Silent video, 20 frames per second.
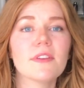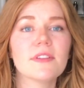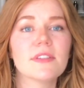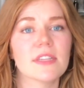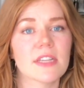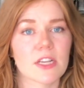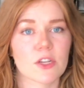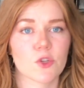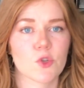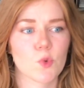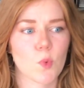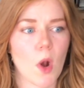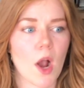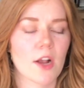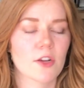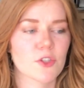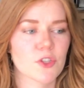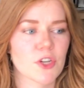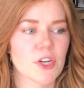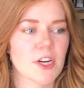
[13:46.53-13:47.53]
The
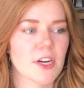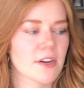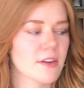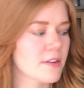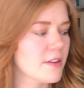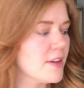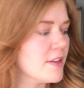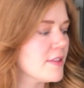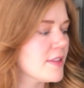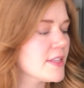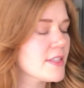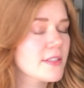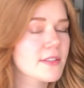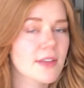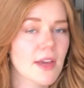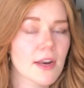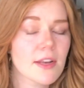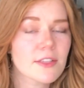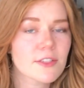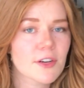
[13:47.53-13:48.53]
dishwasher. This is
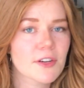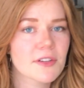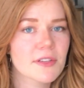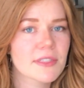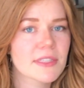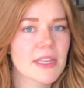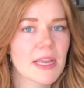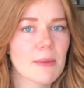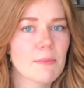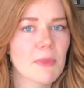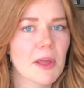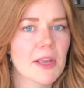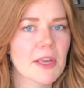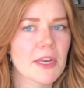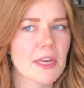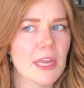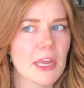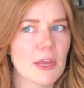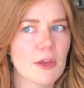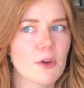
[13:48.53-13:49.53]
gonna start to seem like
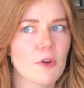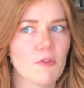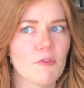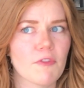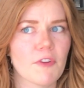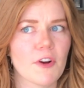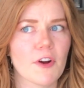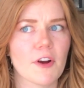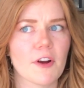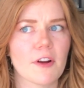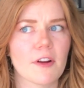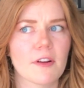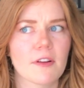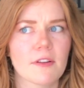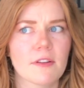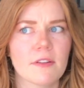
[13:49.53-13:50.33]
an Ecover